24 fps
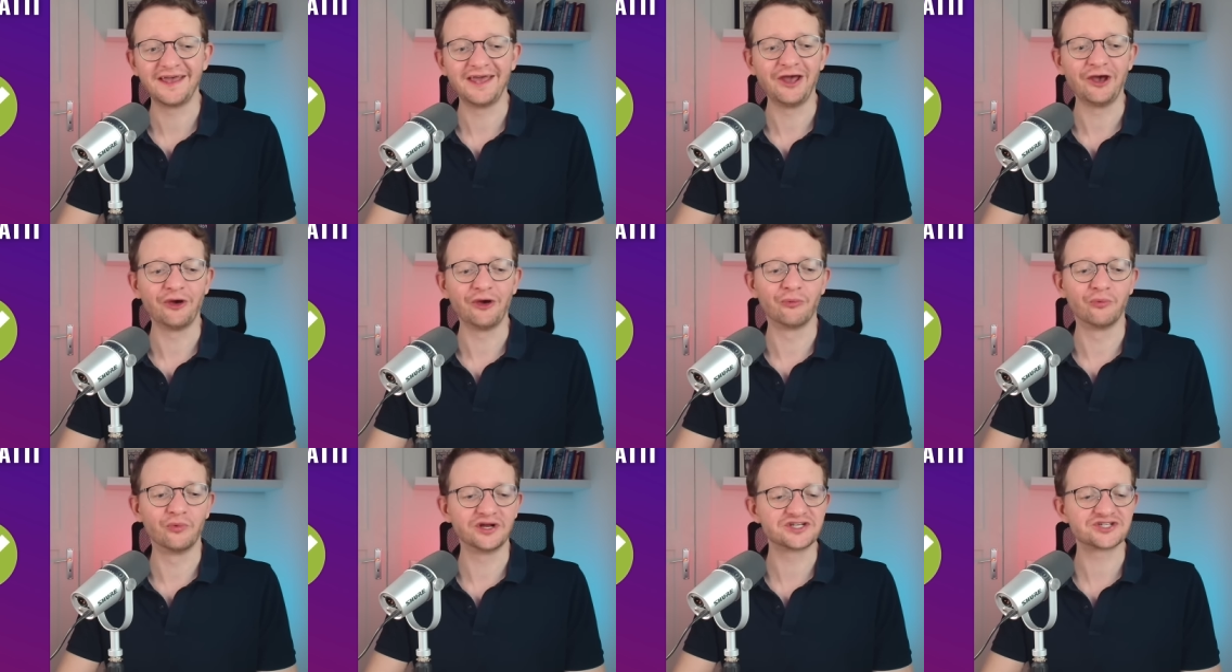
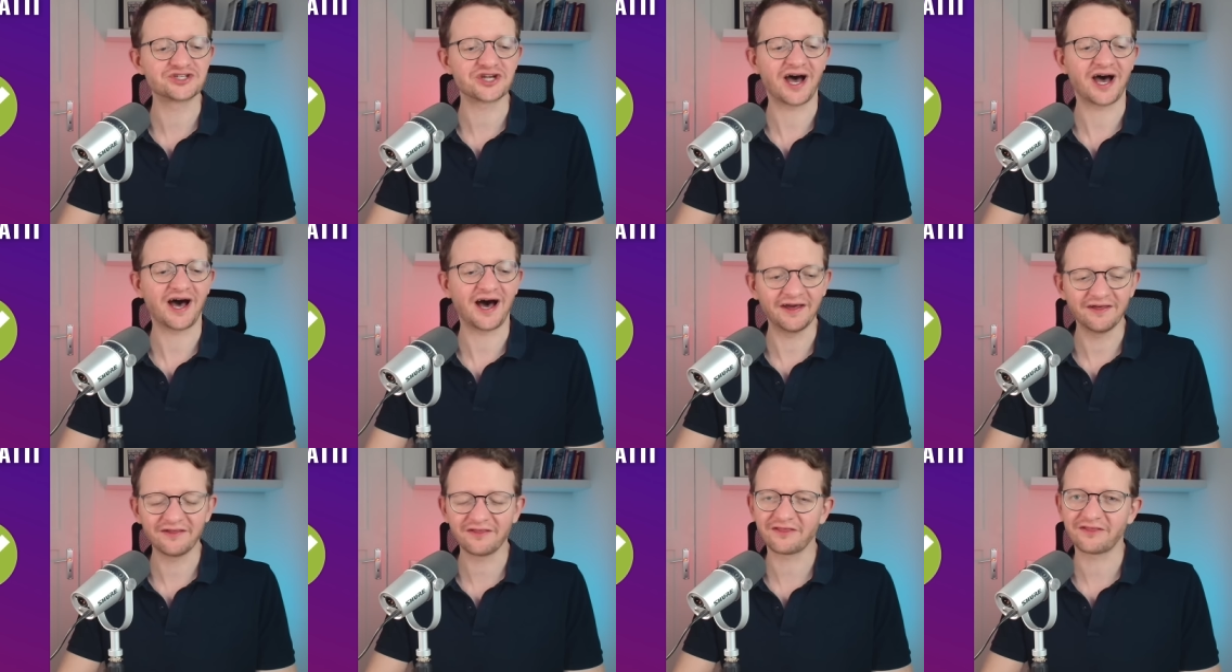which
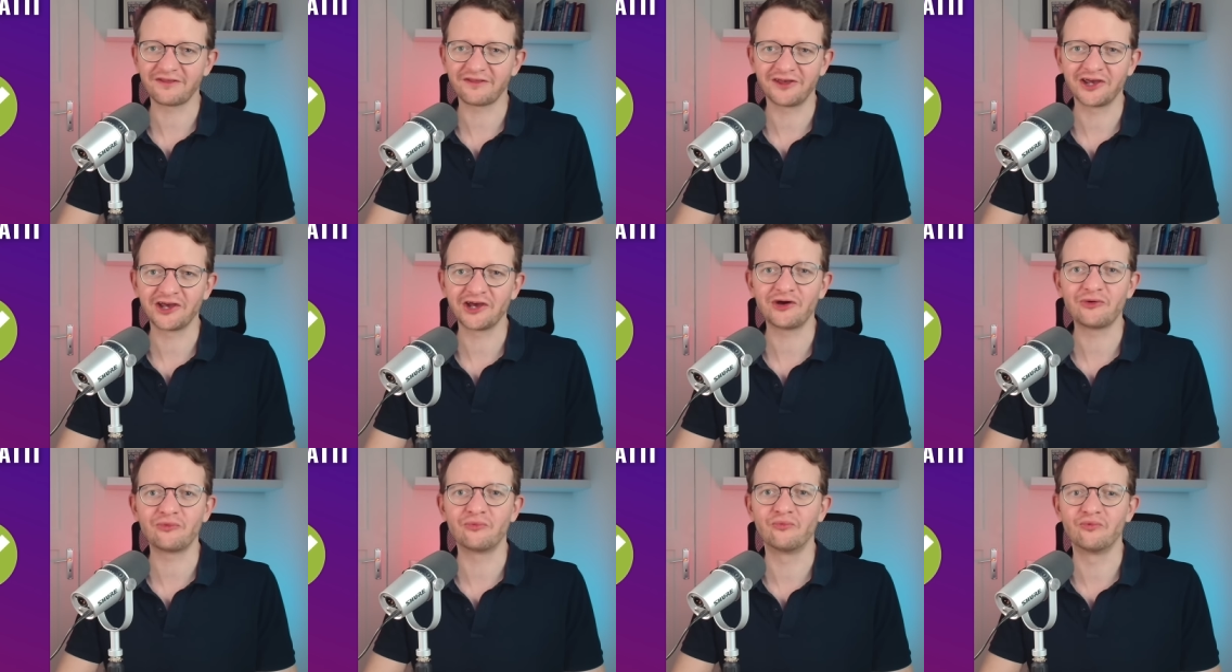I
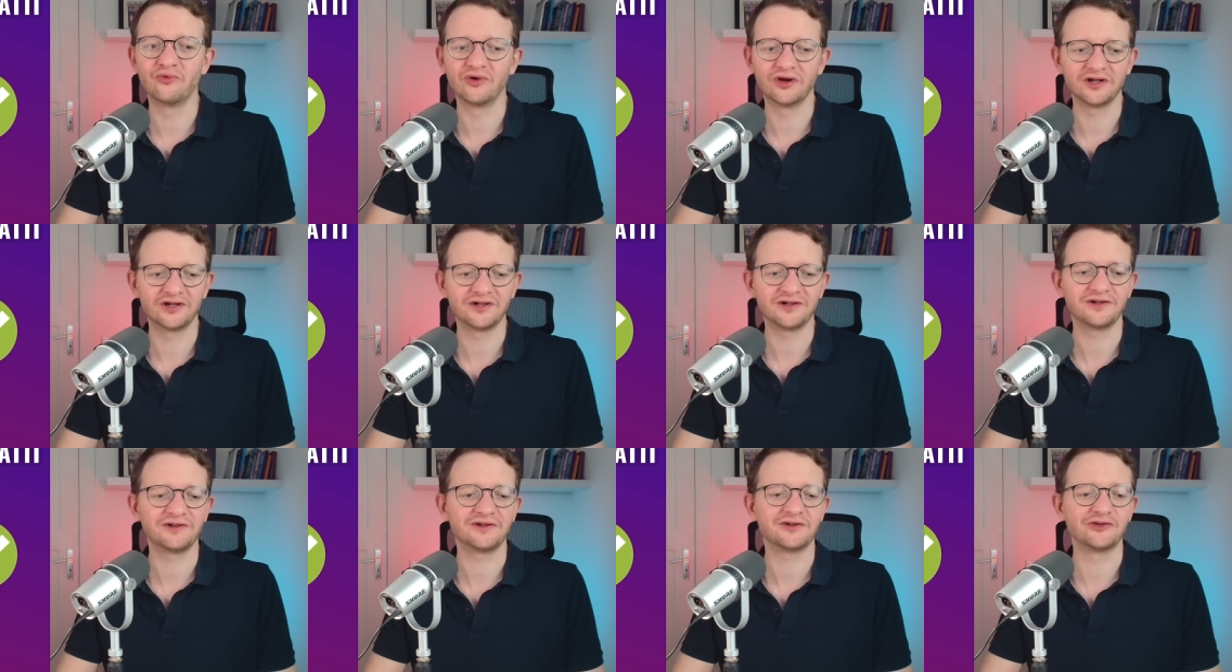think
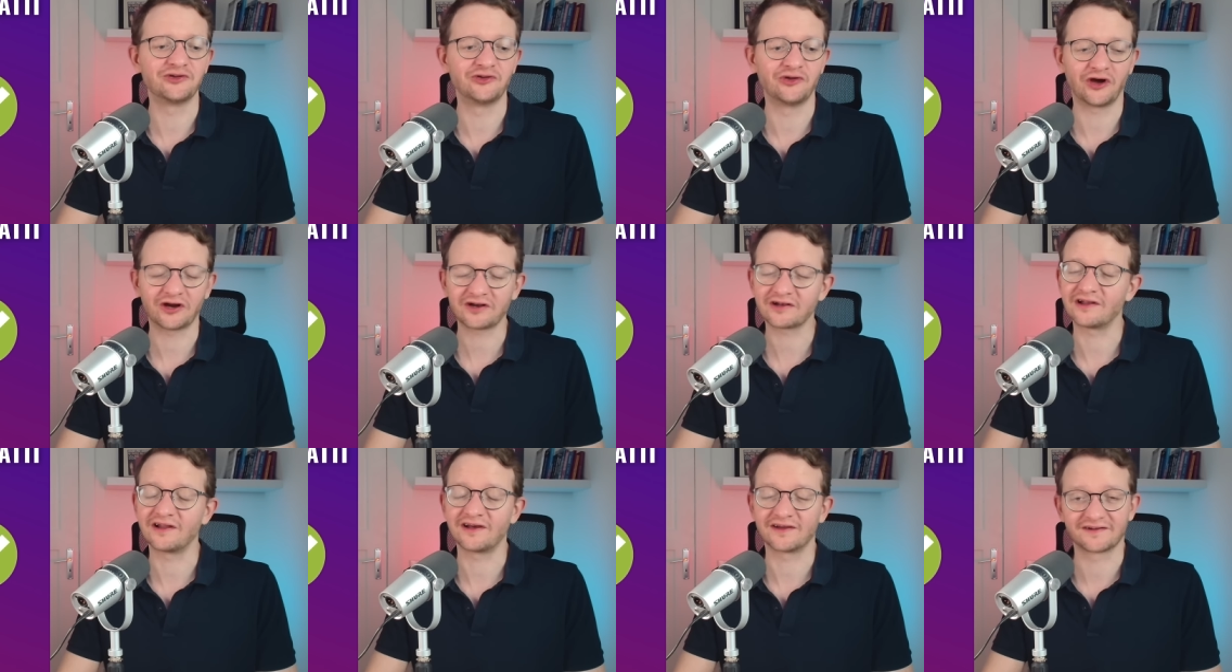will not
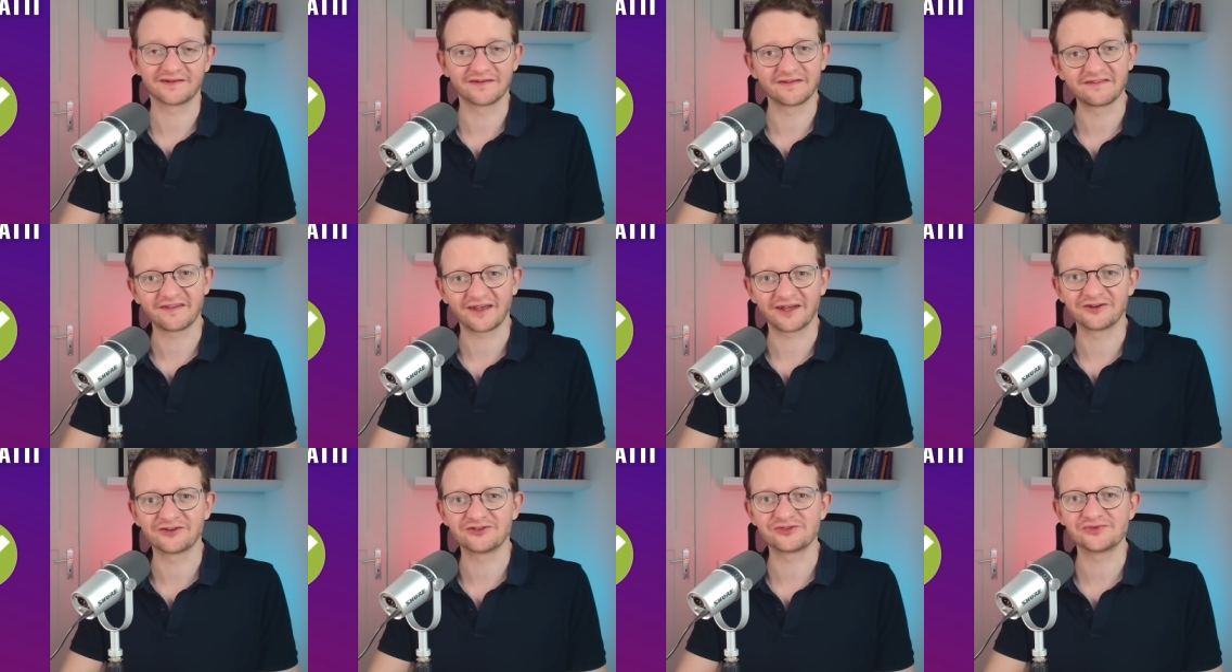like this
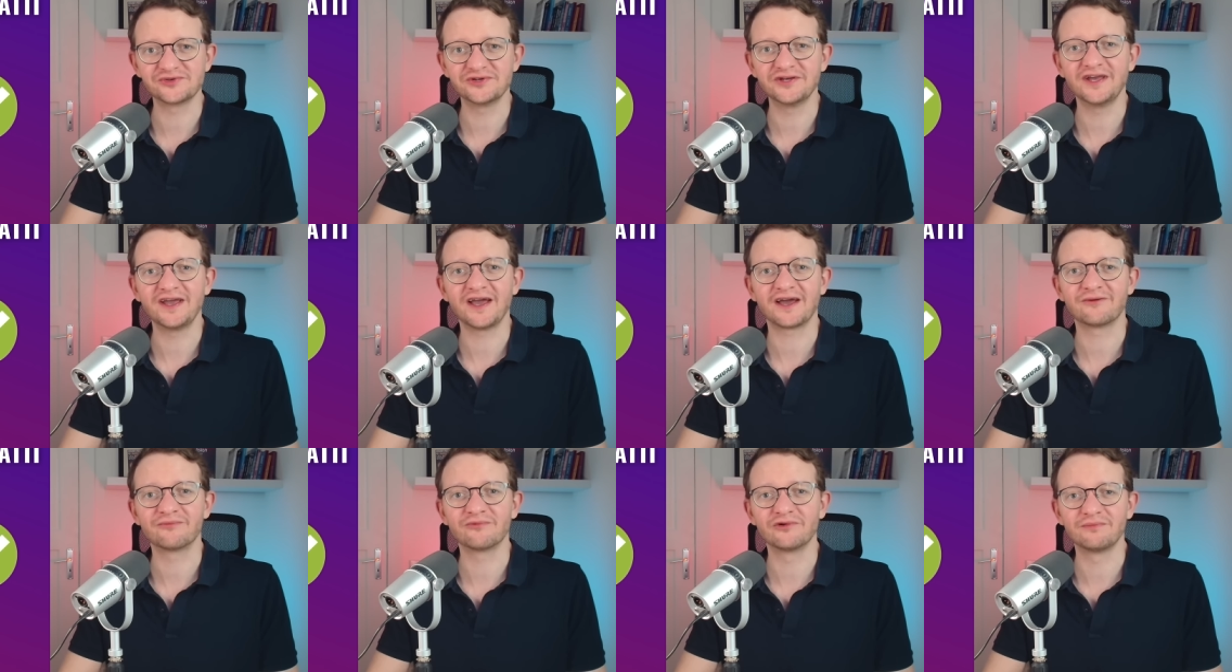entry
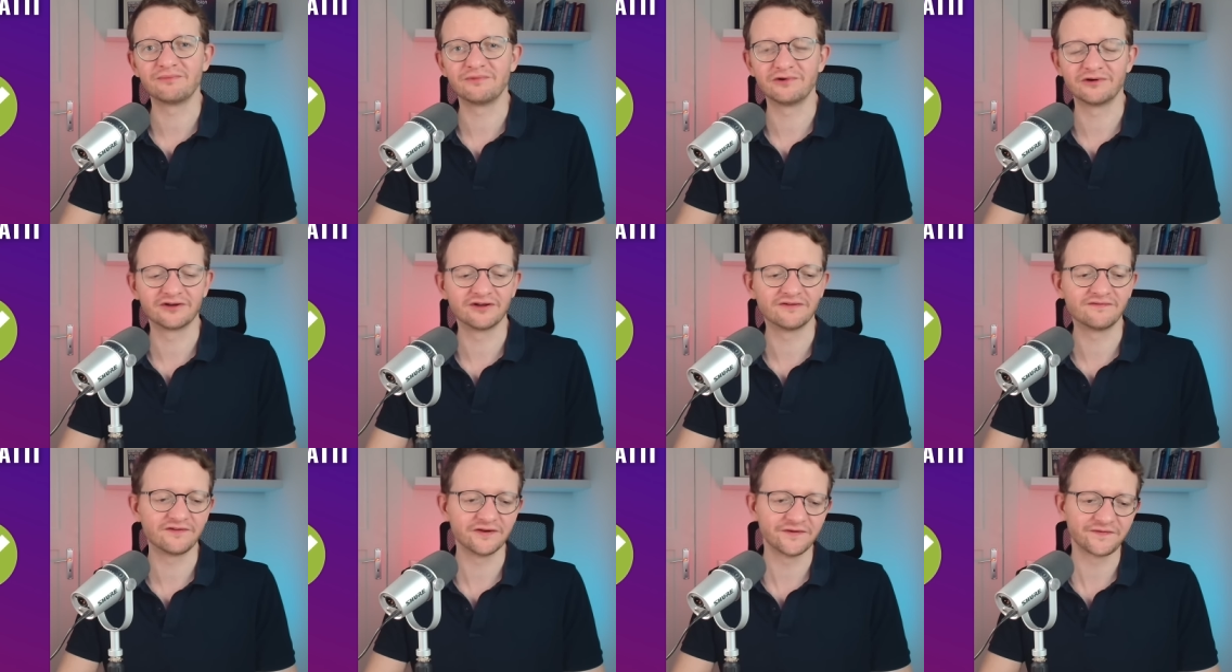and will put it
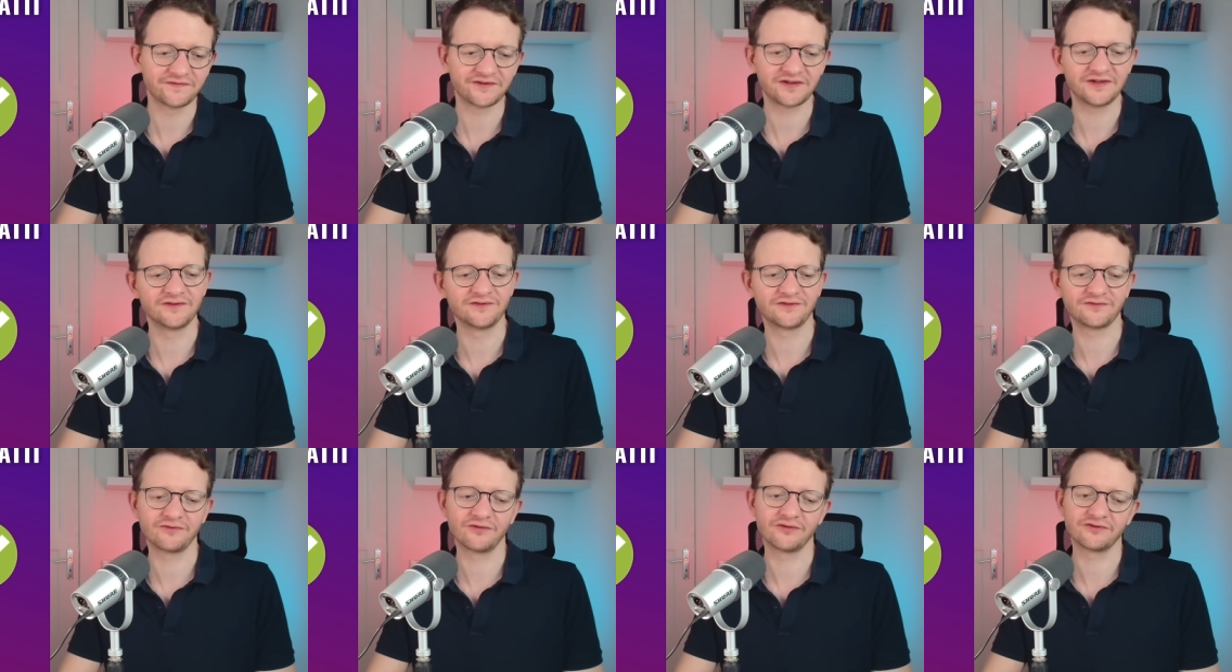
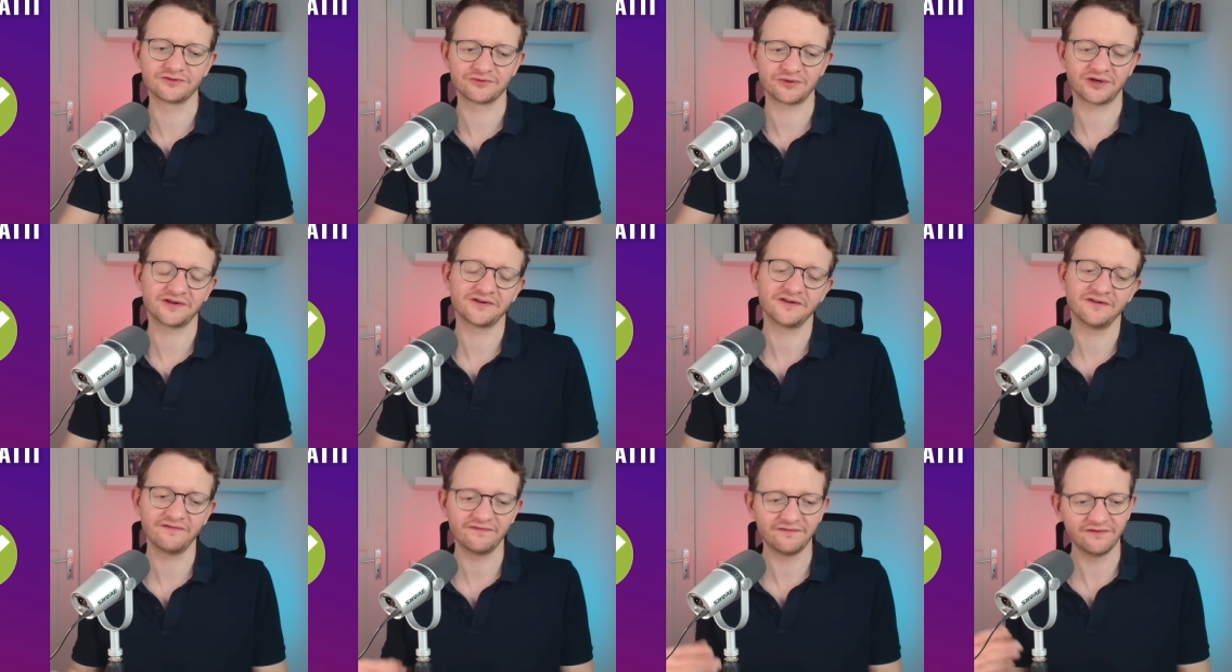15th to
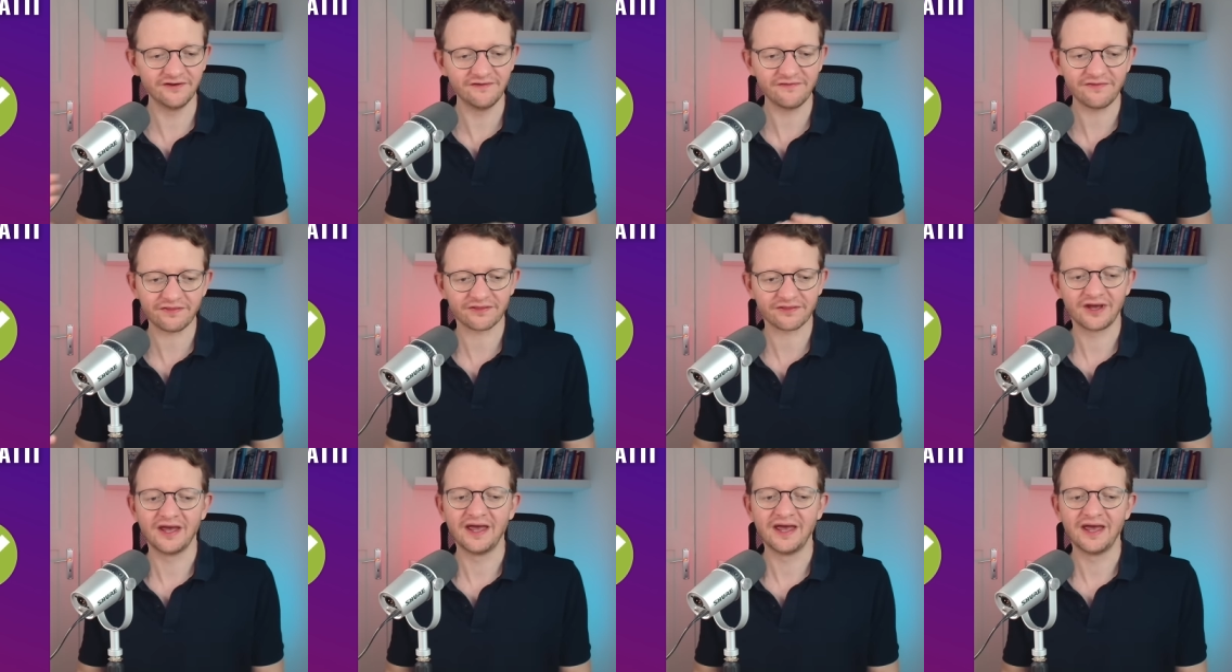25th.